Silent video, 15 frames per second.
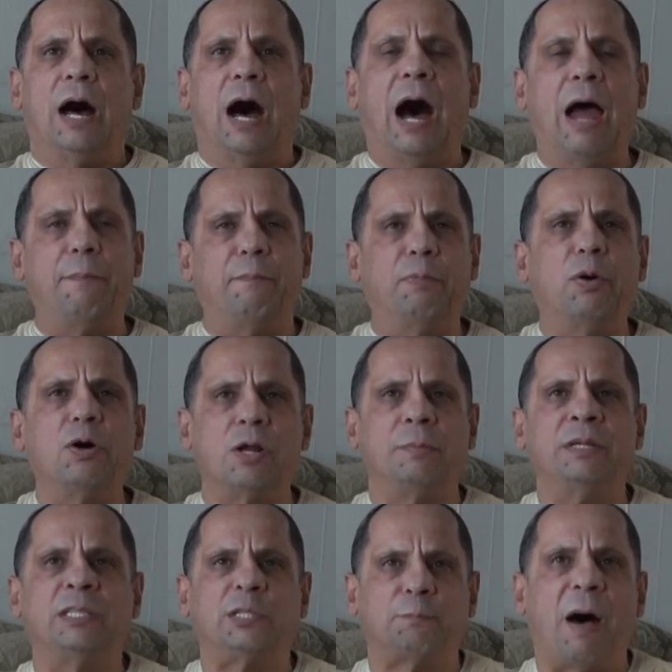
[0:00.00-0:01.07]
I put
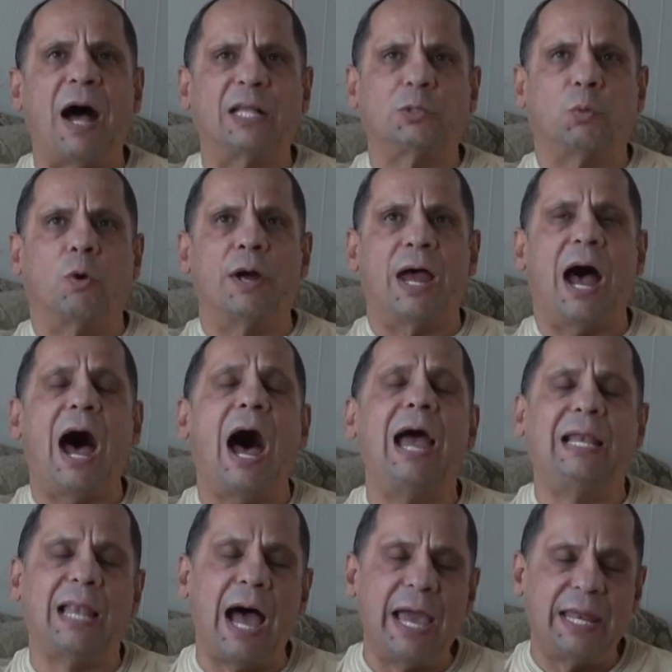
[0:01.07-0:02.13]
him in spots where it
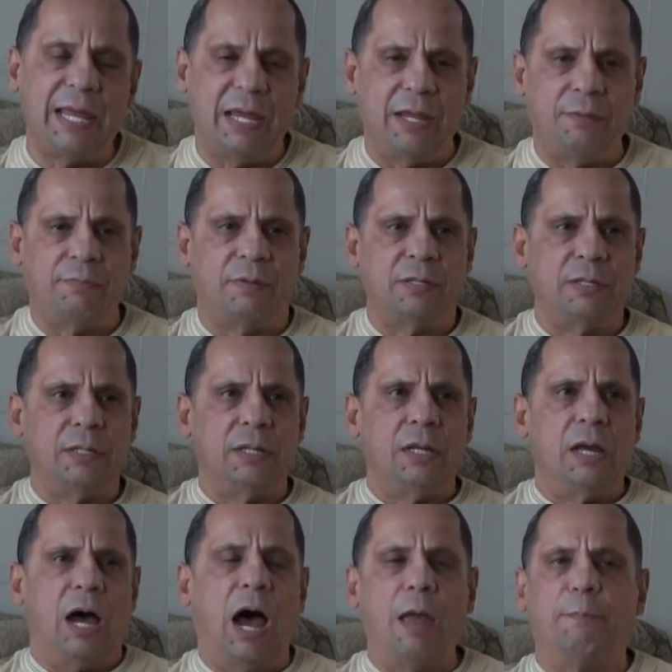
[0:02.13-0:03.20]
highlighted him.
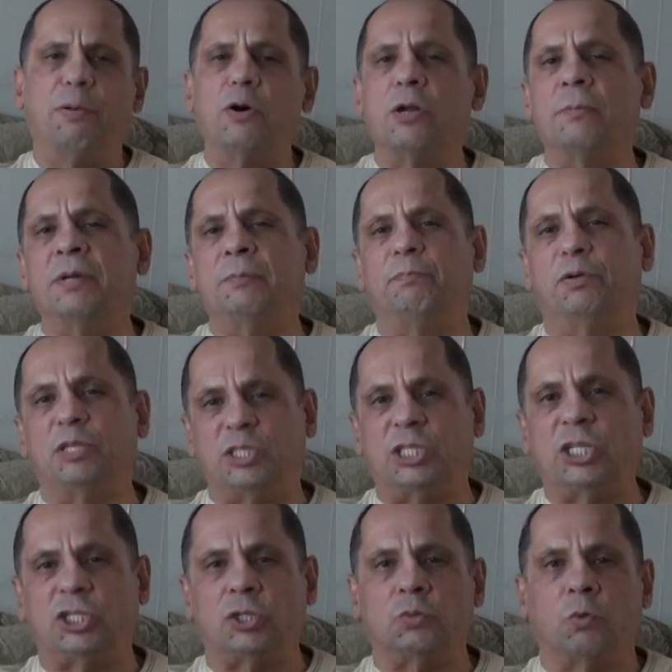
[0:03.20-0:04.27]
I put him in
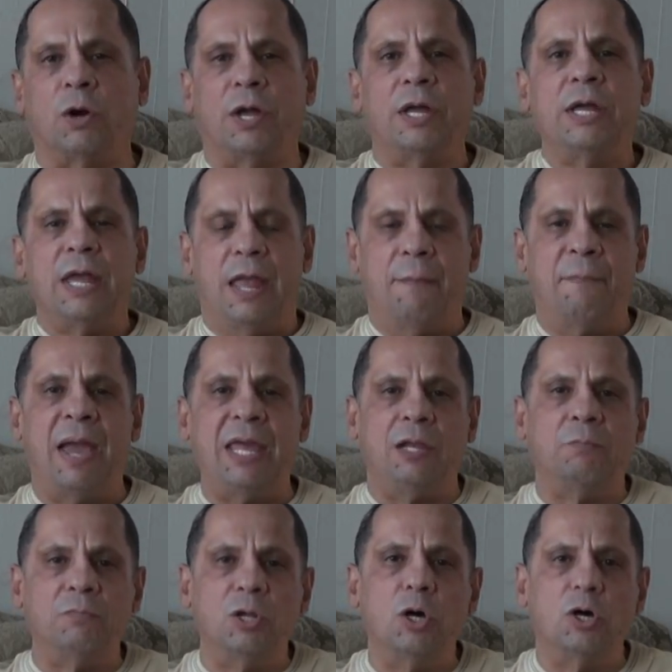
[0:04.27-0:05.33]
positions where it made
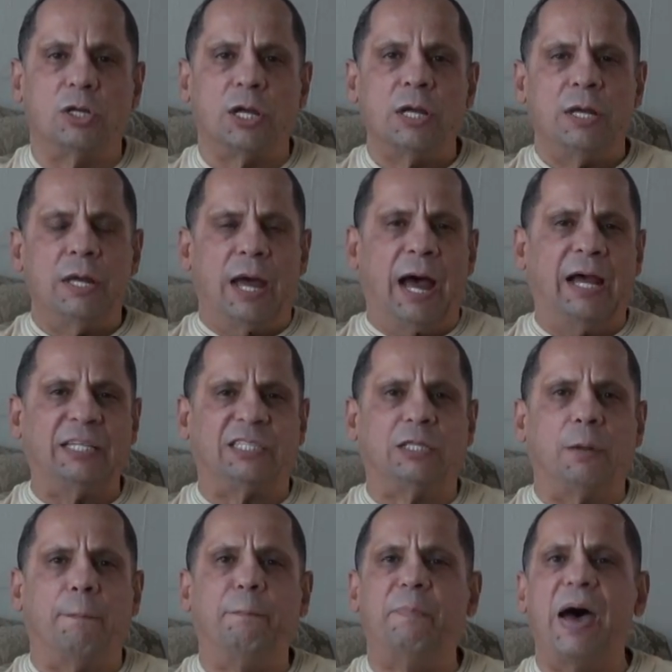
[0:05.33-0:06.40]
him look as
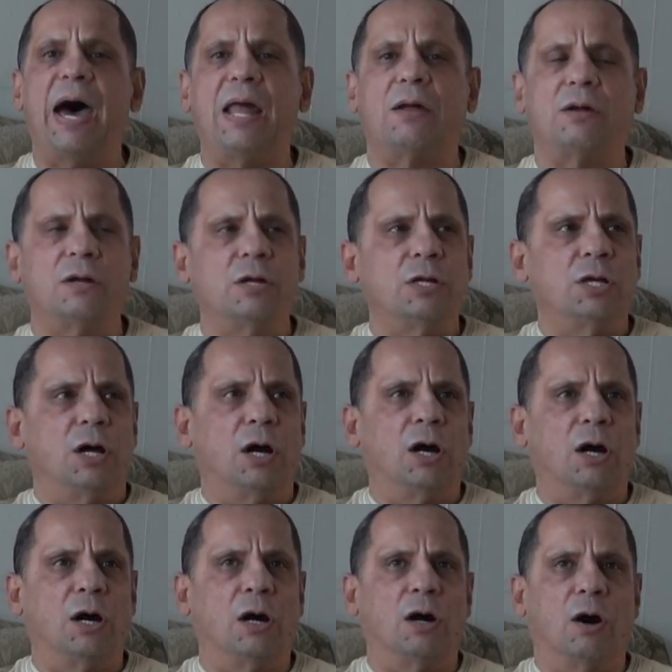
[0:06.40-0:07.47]
the better
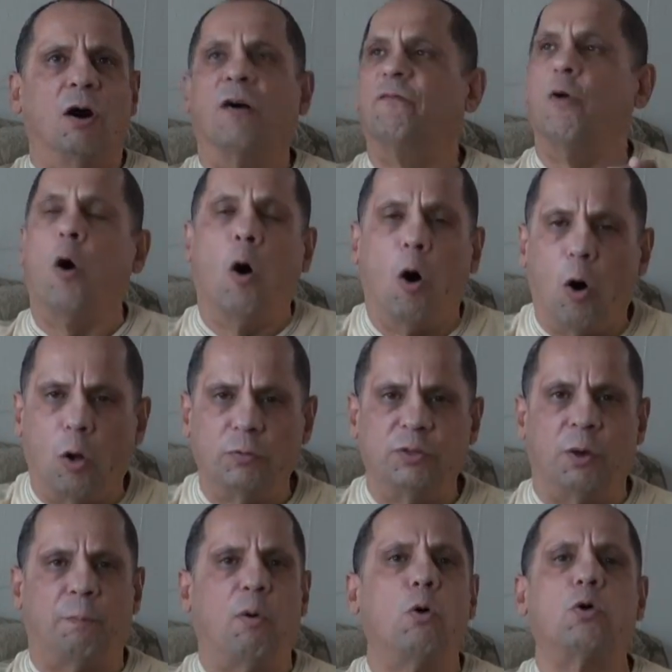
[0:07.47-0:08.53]
of all
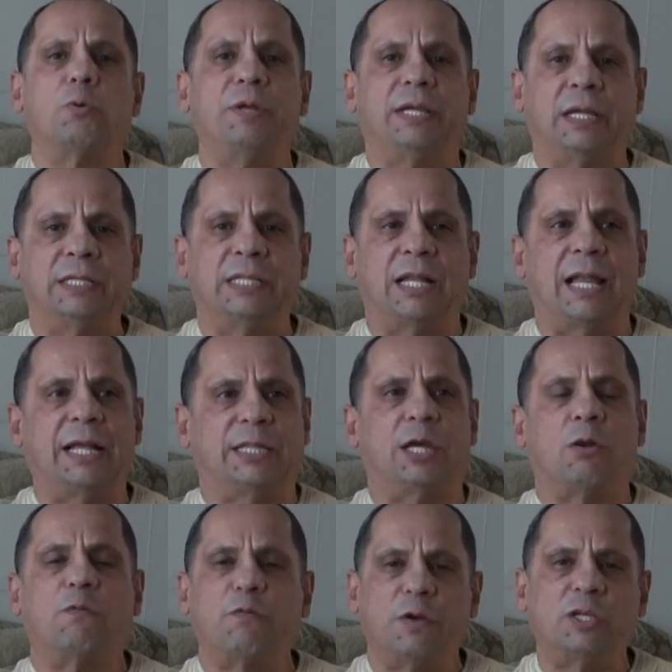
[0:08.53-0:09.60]
the Puerto Rican
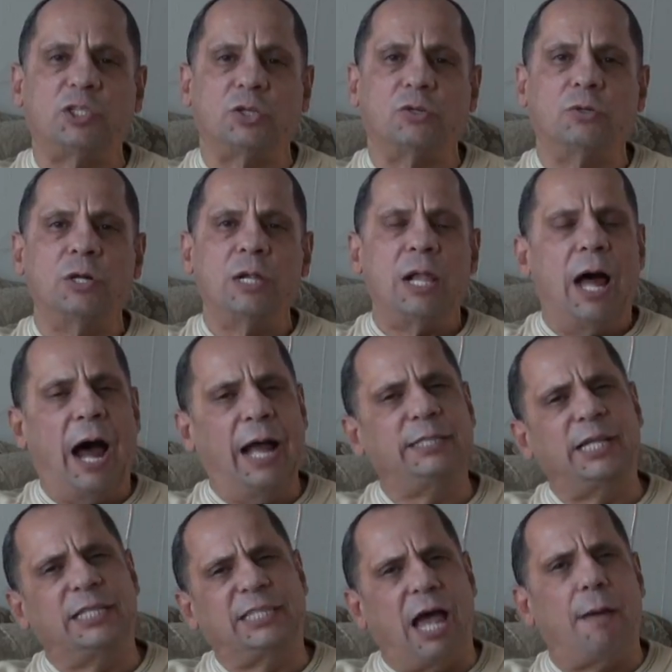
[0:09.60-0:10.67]
elected officials. I
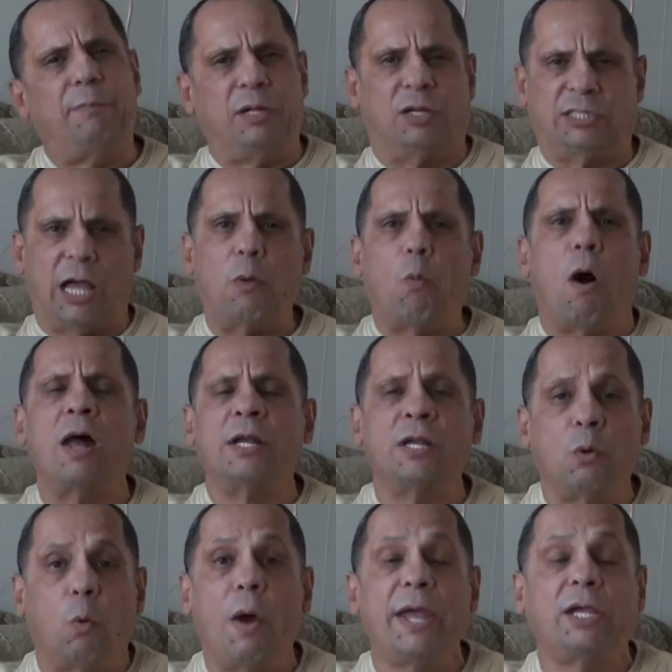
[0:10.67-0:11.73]
did that because I wanted
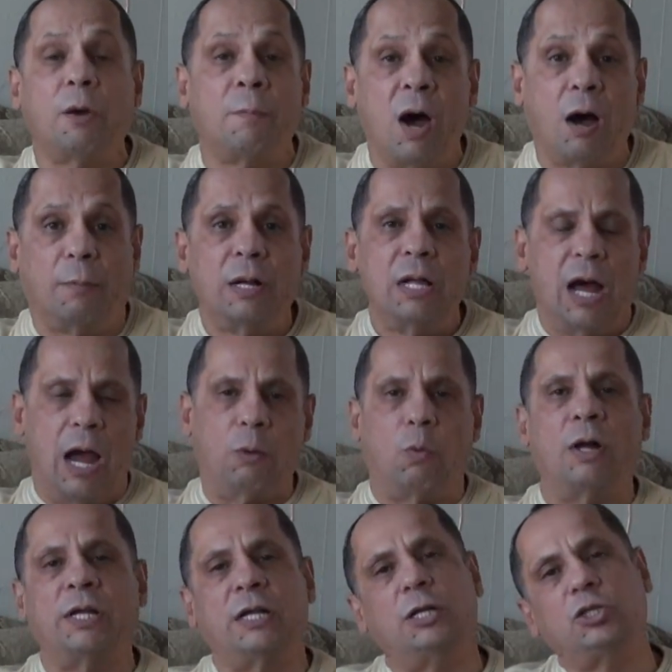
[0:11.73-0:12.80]
to wake him up. I
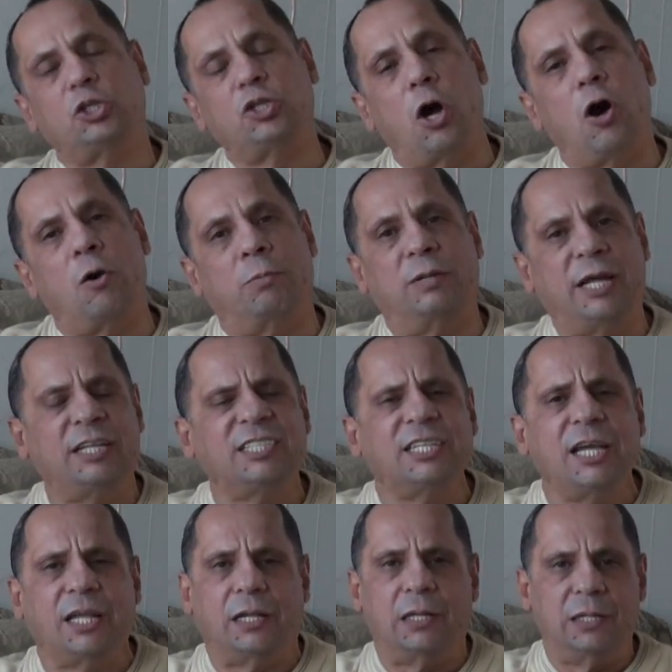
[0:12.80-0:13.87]
wanted to show him,
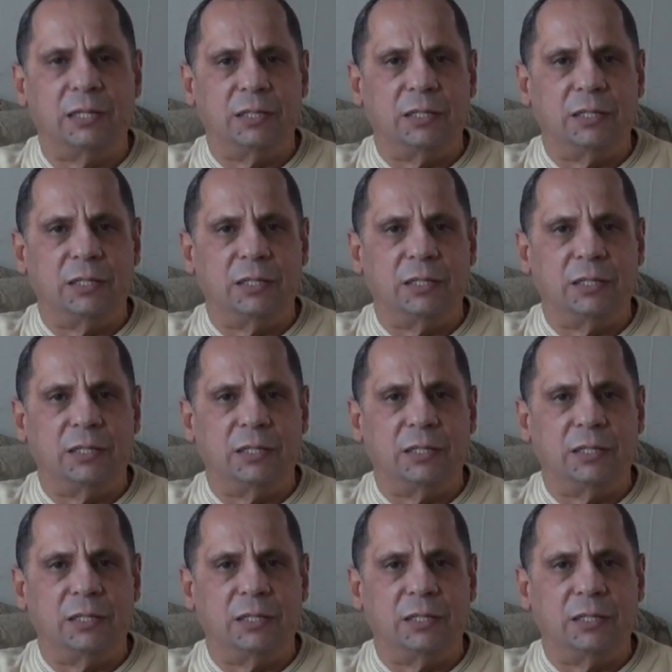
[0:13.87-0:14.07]
listen,